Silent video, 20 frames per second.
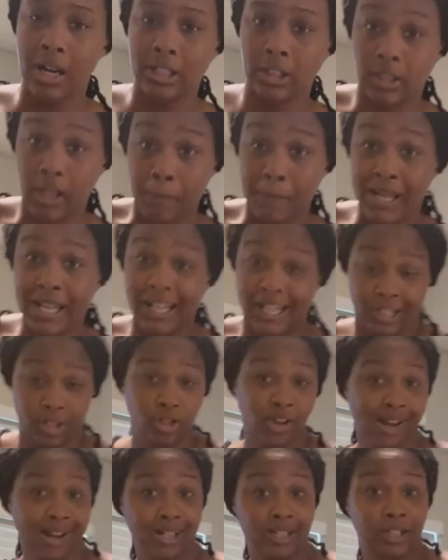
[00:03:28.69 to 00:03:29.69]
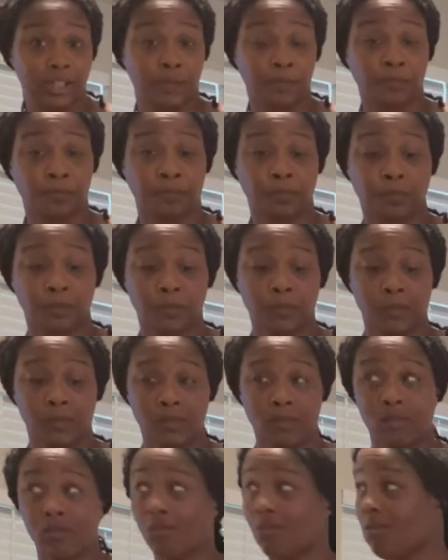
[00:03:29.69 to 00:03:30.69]
so let me get dressed.
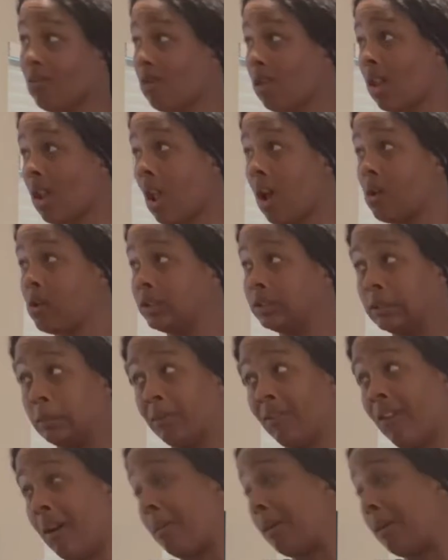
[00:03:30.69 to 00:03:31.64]
Let me find